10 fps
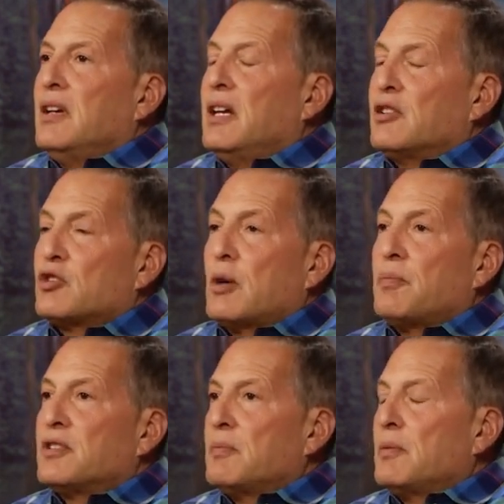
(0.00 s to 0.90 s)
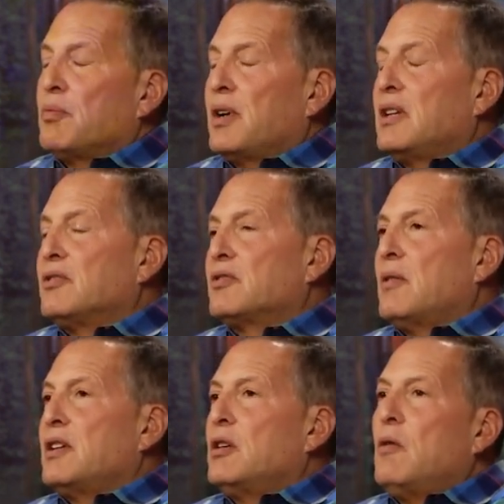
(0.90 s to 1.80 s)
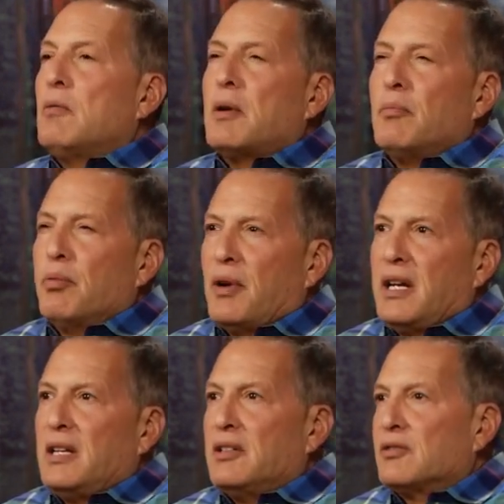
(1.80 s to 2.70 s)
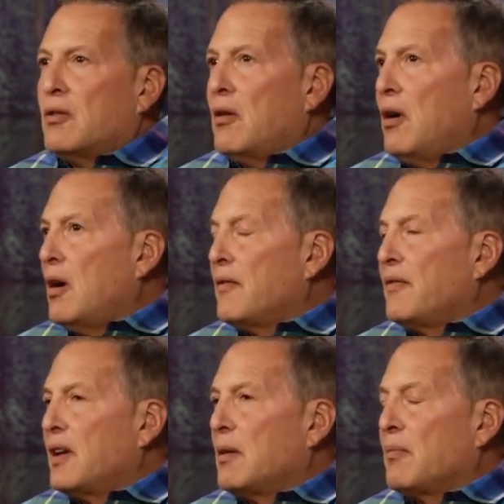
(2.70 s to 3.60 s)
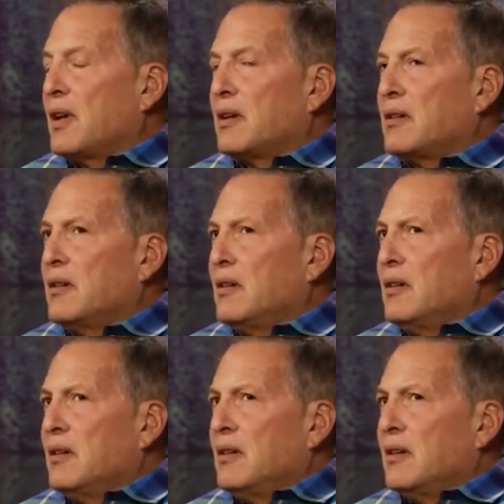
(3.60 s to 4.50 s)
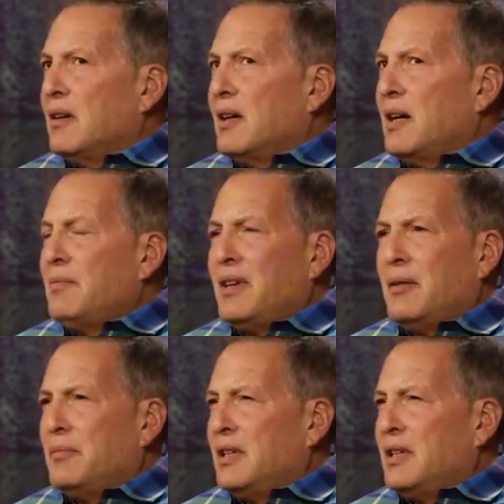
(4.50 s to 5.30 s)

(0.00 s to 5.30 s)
And it sharpens my brain. And so I know when my brain is off and I'm like, I'm not